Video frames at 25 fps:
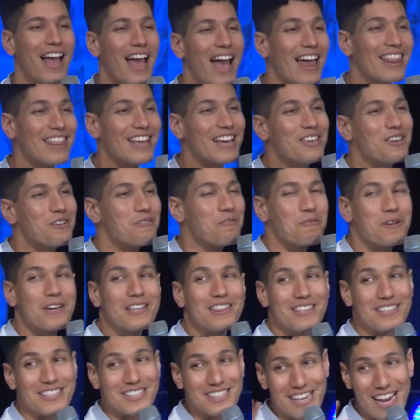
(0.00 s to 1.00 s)
And then you read
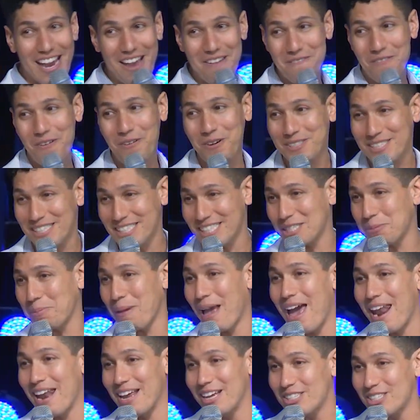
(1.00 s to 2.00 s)
the same verse in
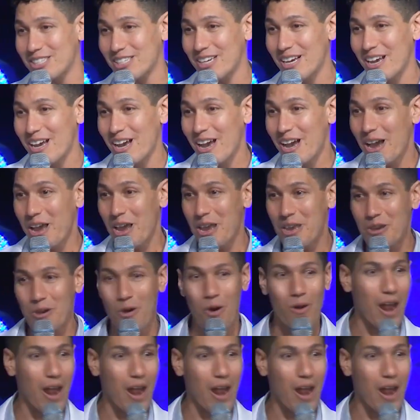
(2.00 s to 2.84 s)
Spanish and you go